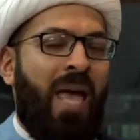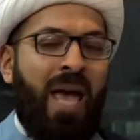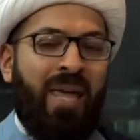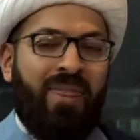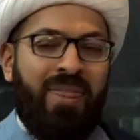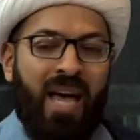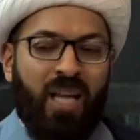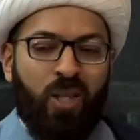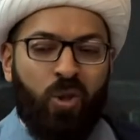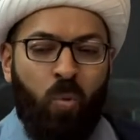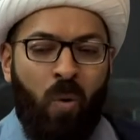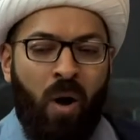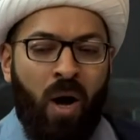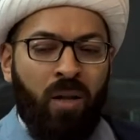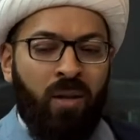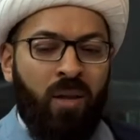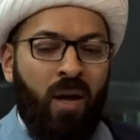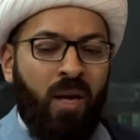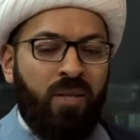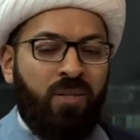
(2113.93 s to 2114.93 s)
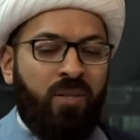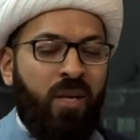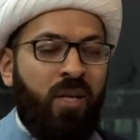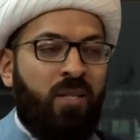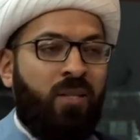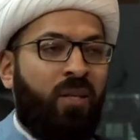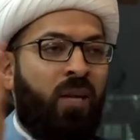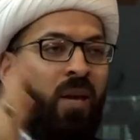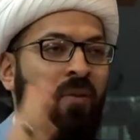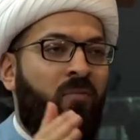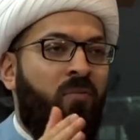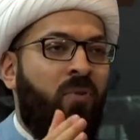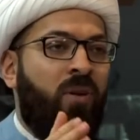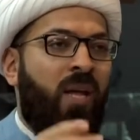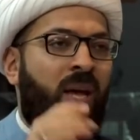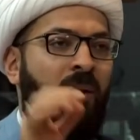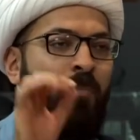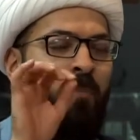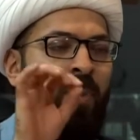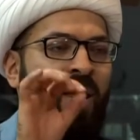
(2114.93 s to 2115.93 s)
That's why Allah says every
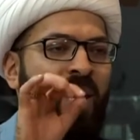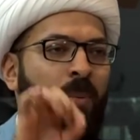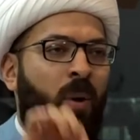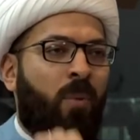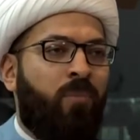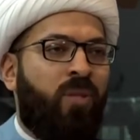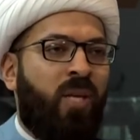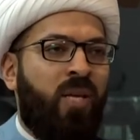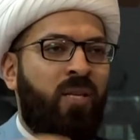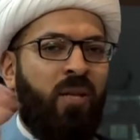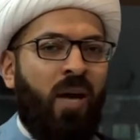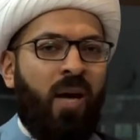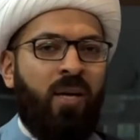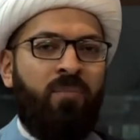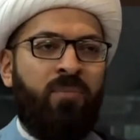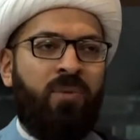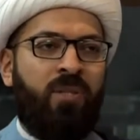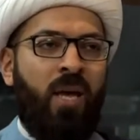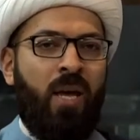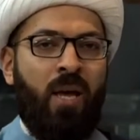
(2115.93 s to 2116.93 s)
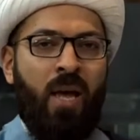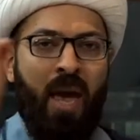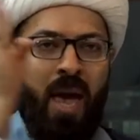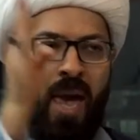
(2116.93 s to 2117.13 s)
day, minimum 10 times, say,